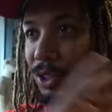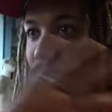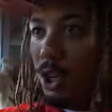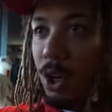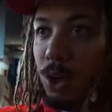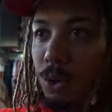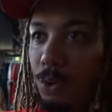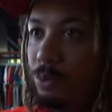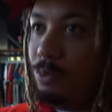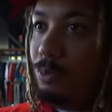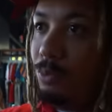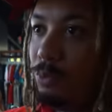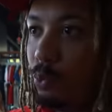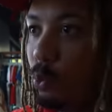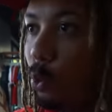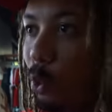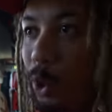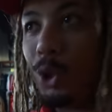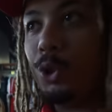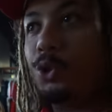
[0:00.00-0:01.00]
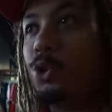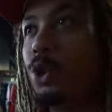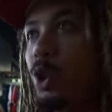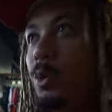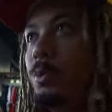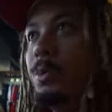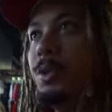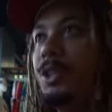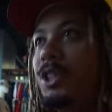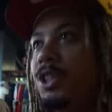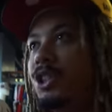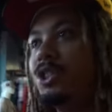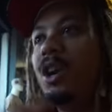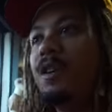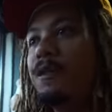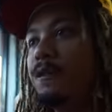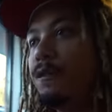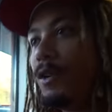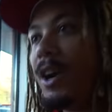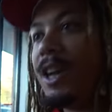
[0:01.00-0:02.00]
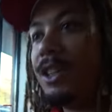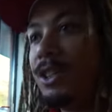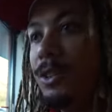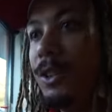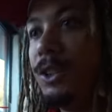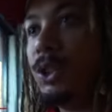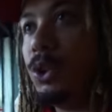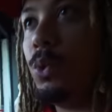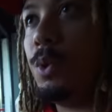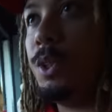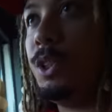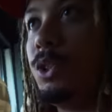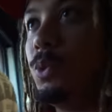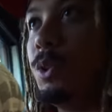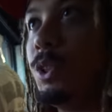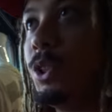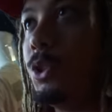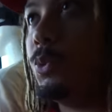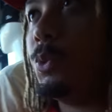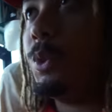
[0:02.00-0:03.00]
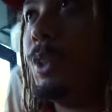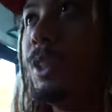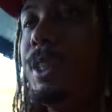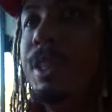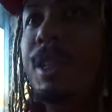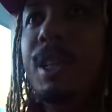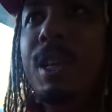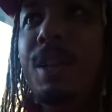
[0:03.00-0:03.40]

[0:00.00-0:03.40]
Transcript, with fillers: you know, wardrobe and just start fresh into 2023,